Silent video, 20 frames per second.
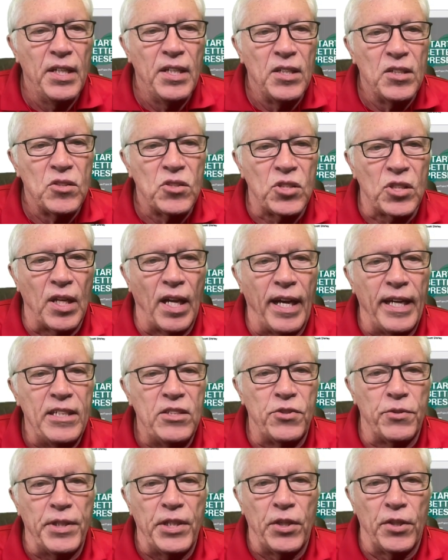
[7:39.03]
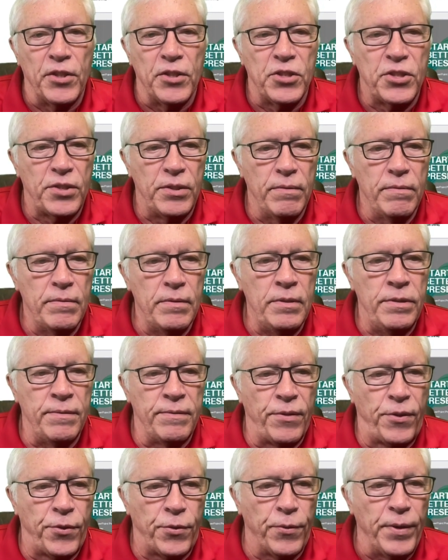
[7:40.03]
Slides rehearsed,
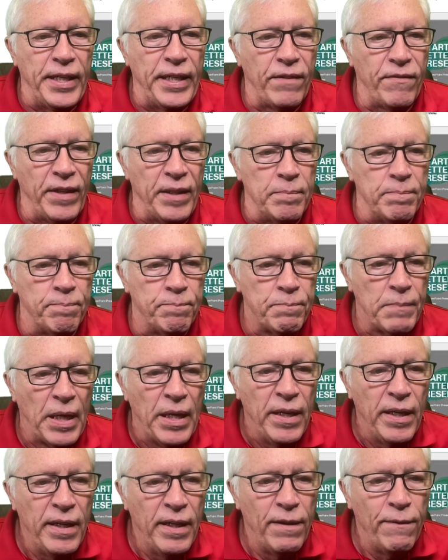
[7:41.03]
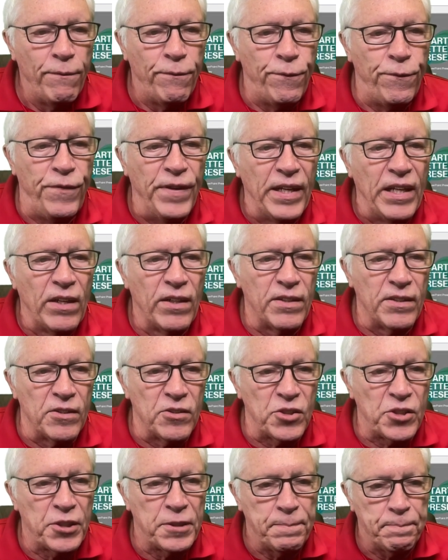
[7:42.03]
3 of them.
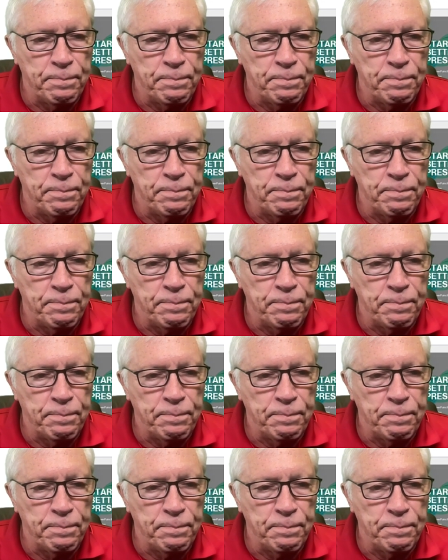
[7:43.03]
Fillers.